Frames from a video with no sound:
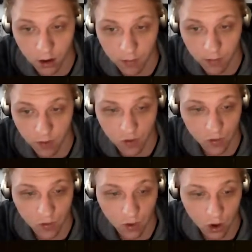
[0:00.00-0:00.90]
This
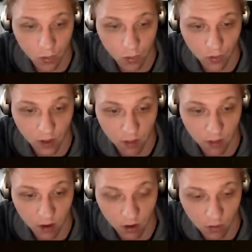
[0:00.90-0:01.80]
will help with
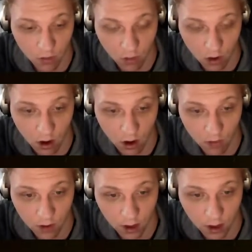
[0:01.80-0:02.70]
keeping the quality of
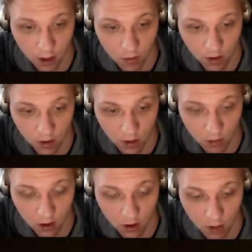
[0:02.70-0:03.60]
the games and
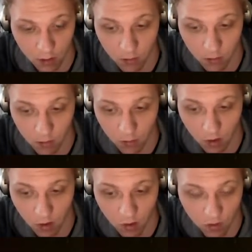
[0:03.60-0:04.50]
keeping them
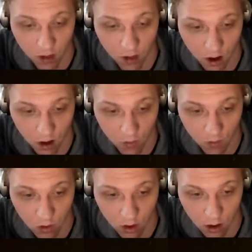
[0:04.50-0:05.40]
essentially high
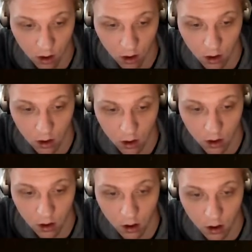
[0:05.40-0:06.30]
quality.
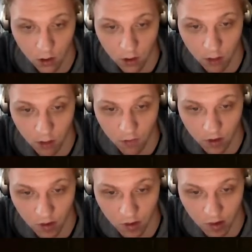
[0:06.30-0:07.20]
Under game
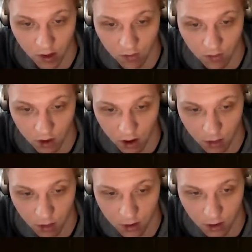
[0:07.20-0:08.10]
fixes, I have not
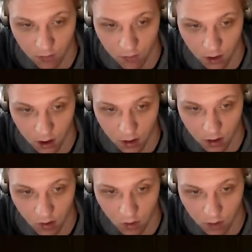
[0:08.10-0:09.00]
enabled anything, and that's
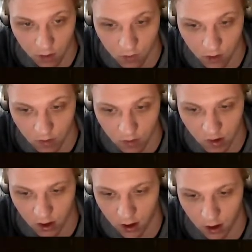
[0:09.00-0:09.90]
all you have to have
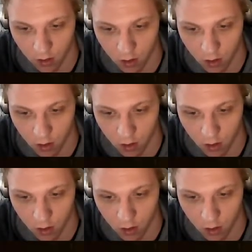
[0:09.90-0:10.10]
set here.